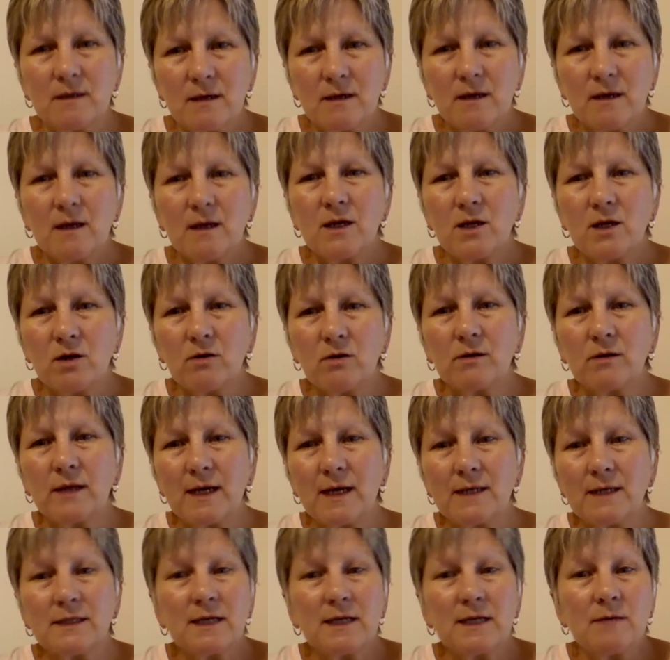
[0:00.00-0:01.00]
You know, a lot
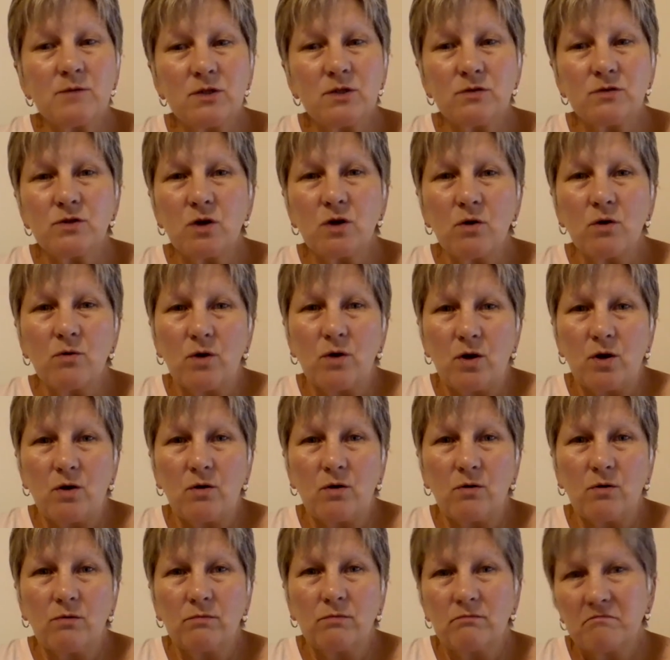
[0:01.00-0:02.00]
of times you oh, don't
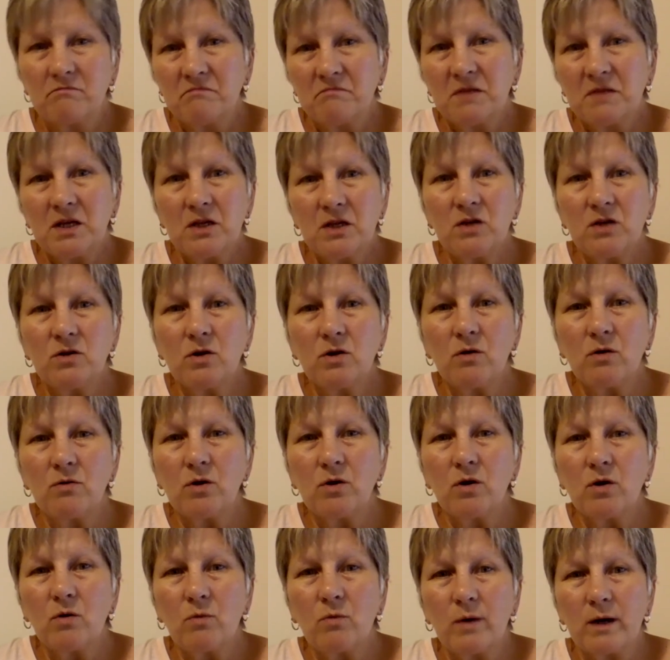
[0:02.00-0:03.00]
know. You don't
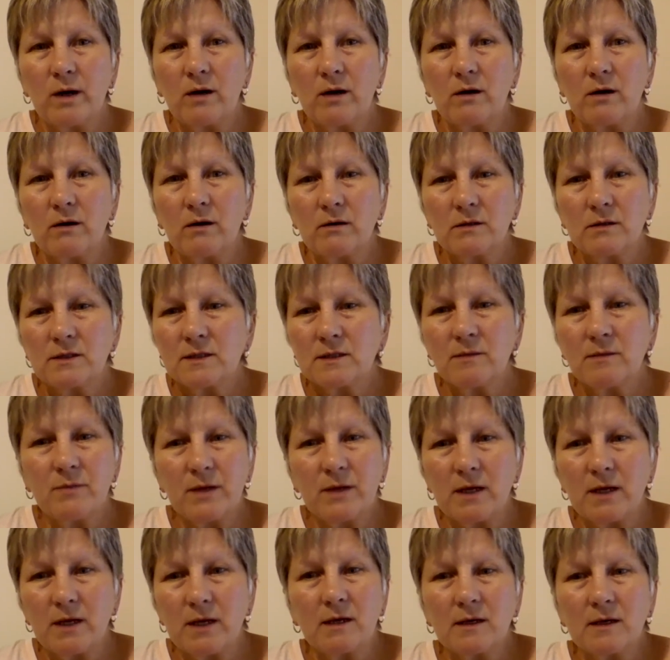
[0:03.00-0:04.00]
know where
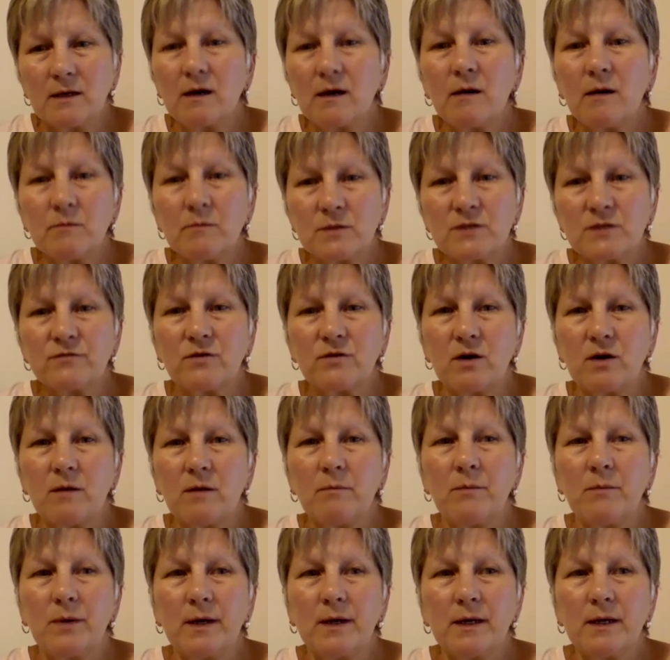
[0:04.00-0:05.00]
something comes from,
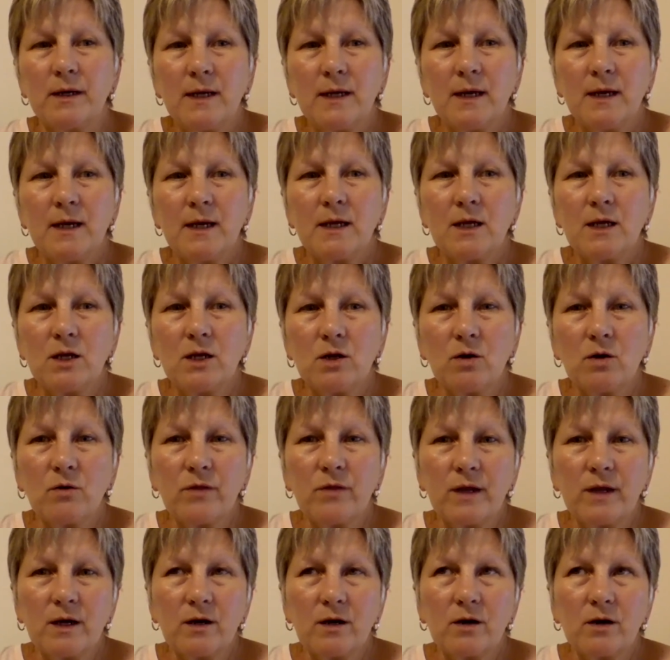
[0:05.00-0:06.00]
but you know,
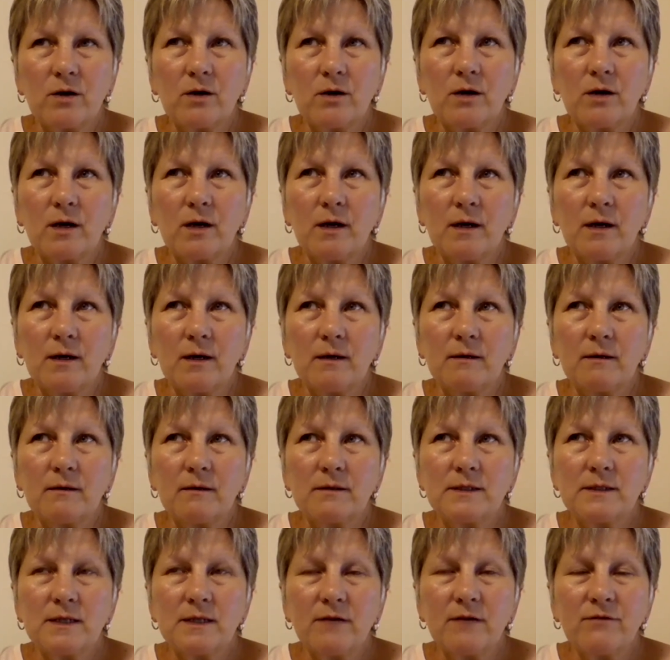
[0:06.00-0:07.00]
there uh,
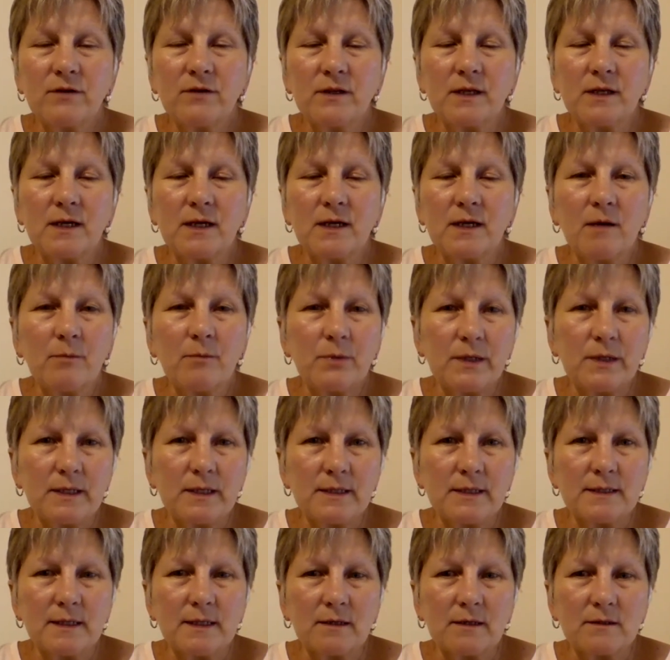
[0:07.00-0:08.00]
definitely
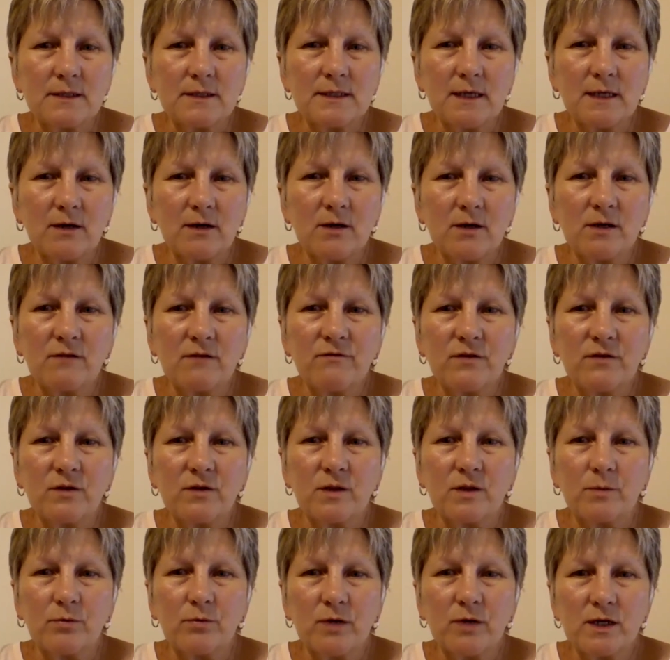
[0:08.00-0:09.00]
companies are starting to feel
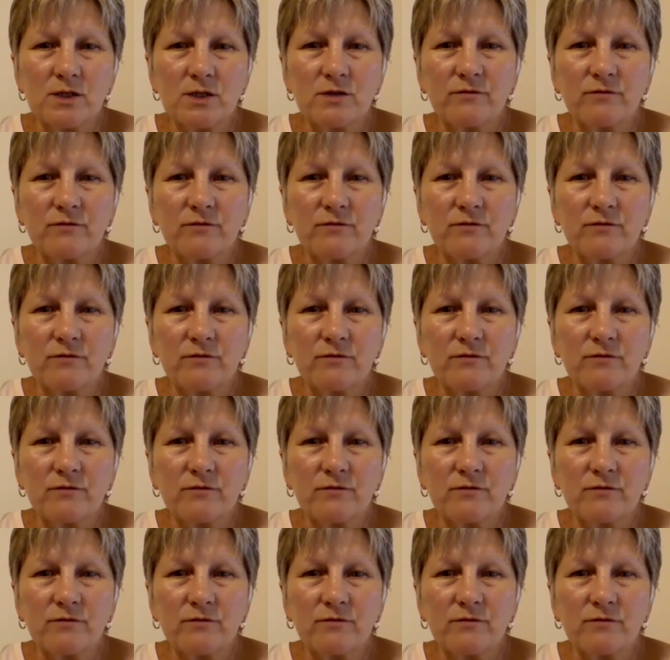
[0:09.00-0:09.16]
the pressure